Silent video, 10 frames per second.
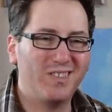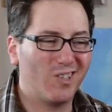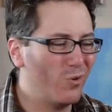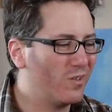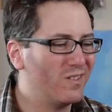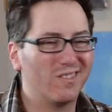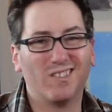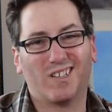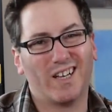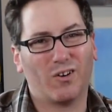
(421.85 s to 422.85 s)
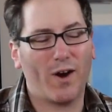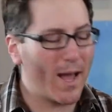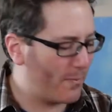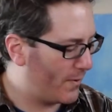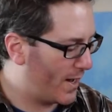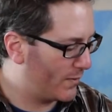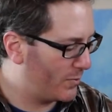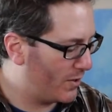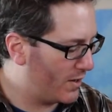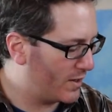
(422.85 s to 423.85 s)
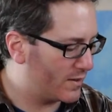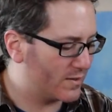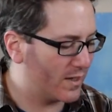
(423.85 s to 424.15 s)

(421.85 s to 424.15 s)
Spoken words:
tokens look like crap, I have to be honest.